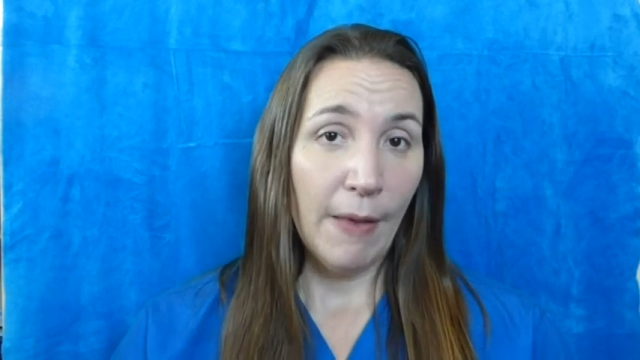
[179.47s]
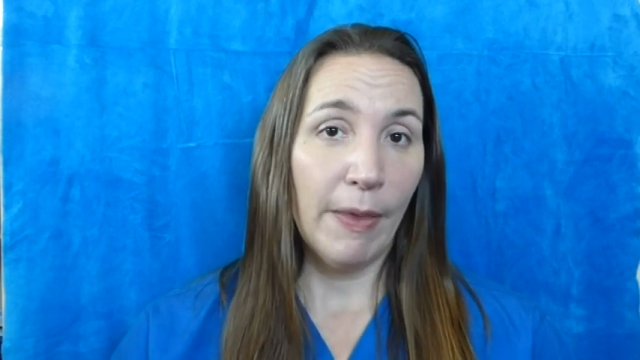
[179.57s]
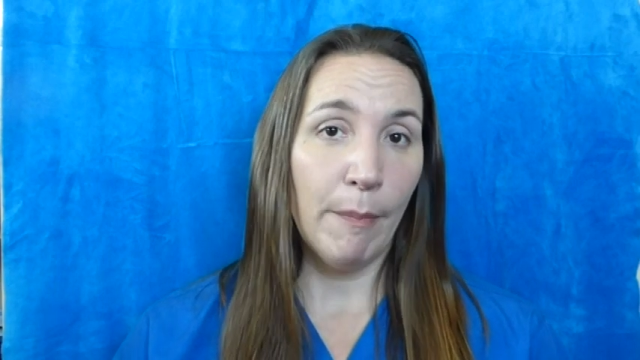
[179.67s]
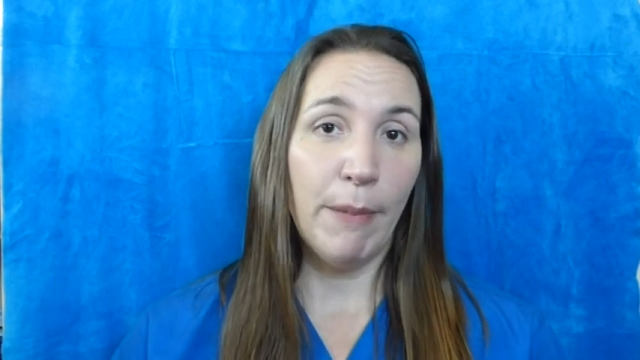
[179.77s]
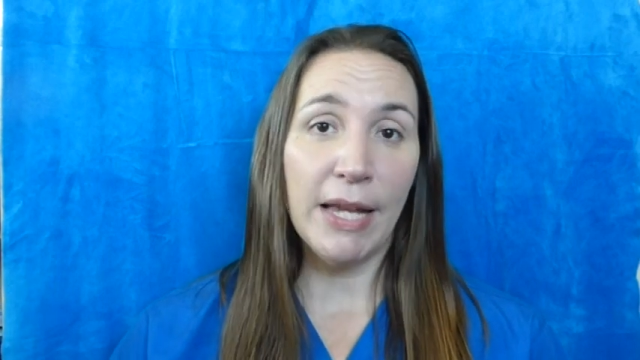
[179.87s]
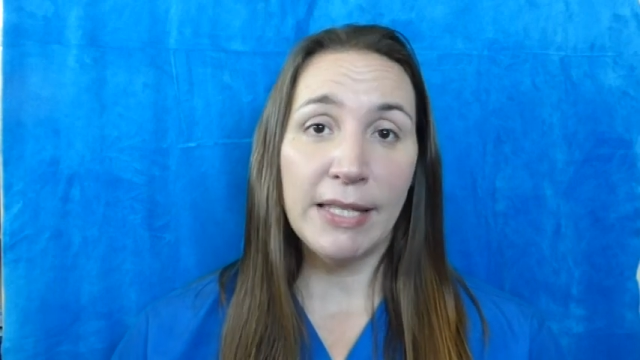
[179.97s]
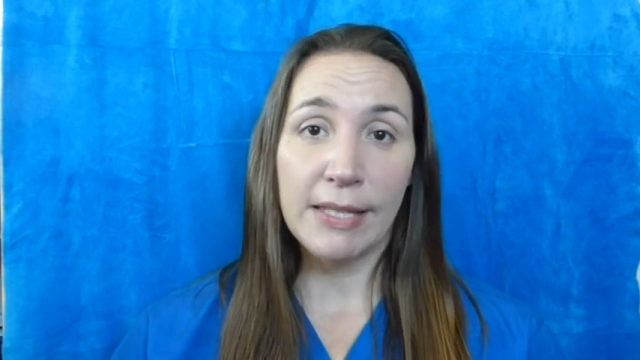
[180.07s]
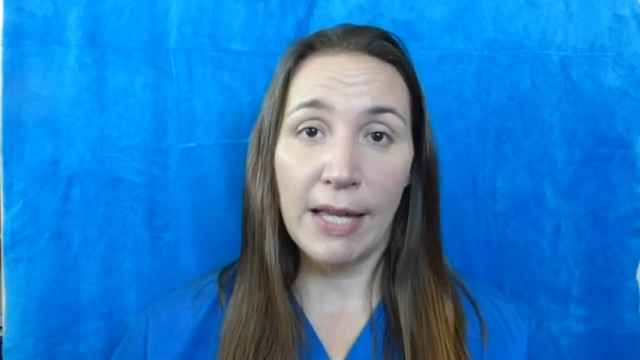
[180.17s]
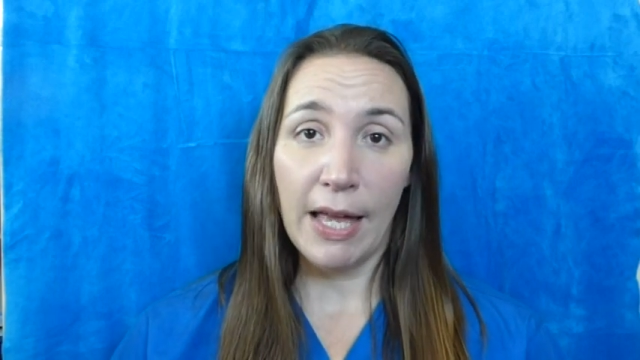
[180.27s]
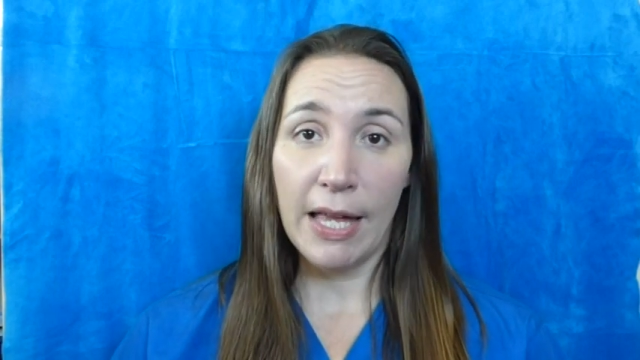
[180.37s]
The
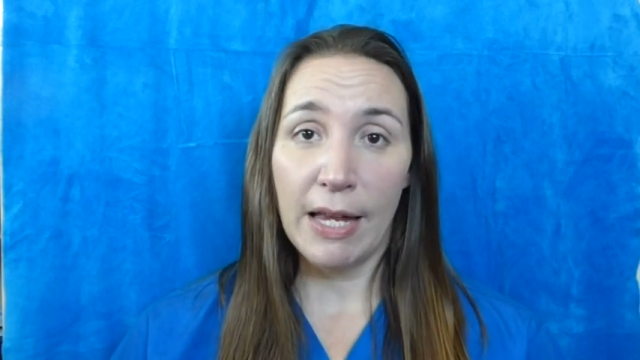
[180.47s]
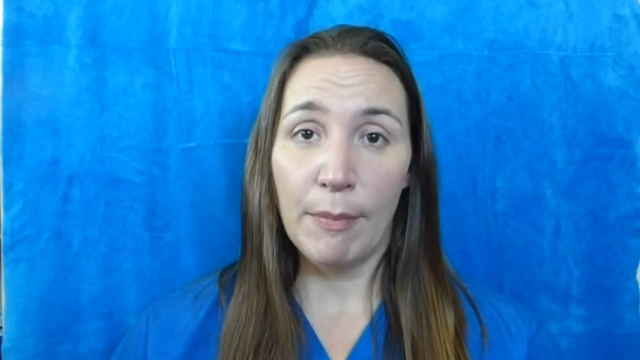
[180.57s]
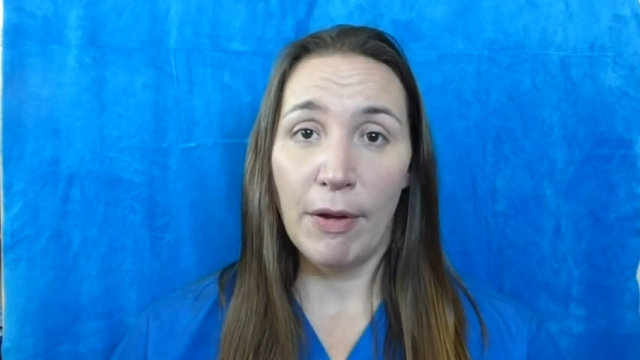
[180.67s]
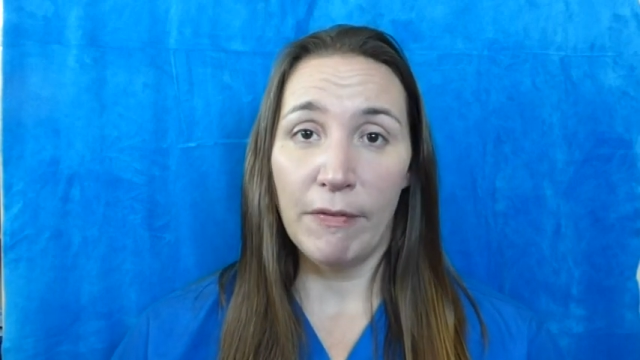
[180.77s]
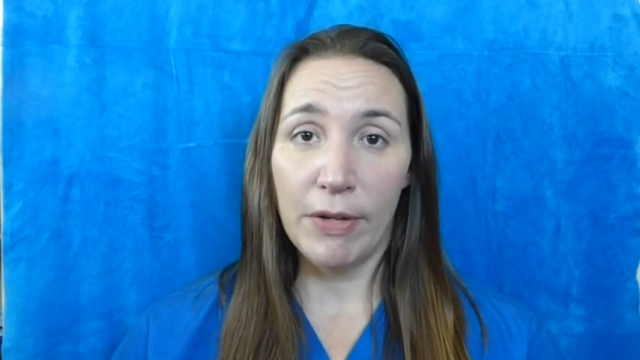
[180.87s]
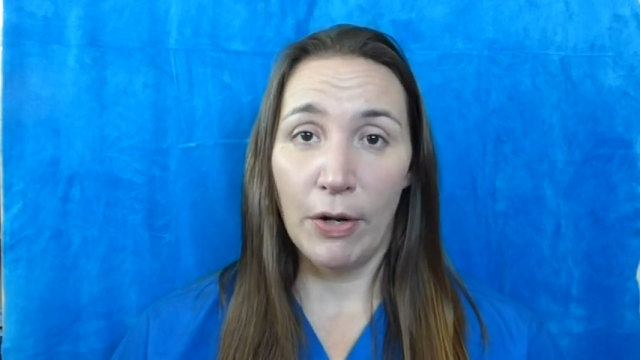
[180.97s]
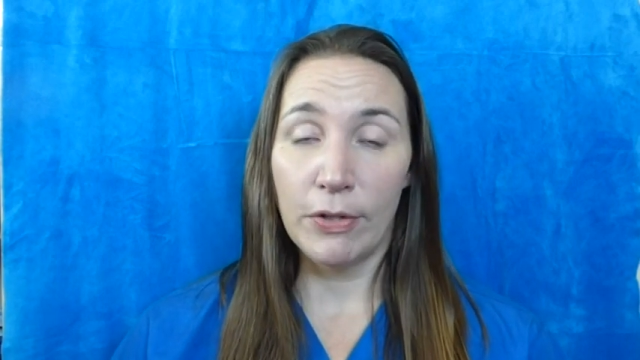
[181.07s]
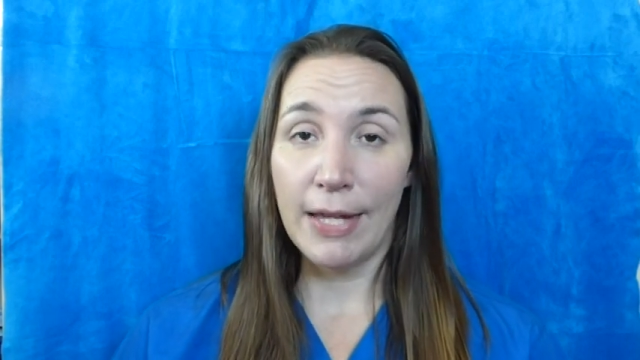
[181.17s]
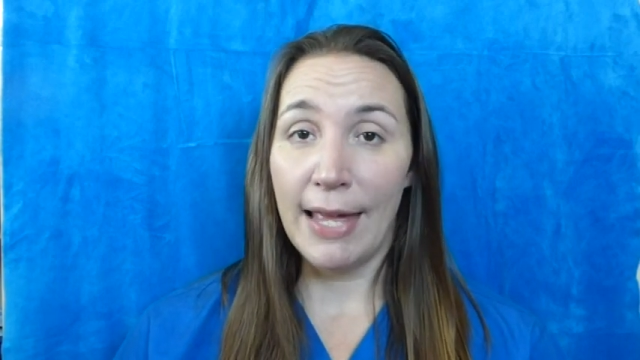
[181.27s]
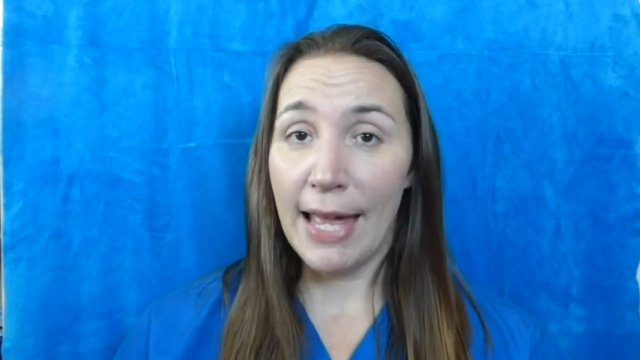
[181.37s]
best time of year to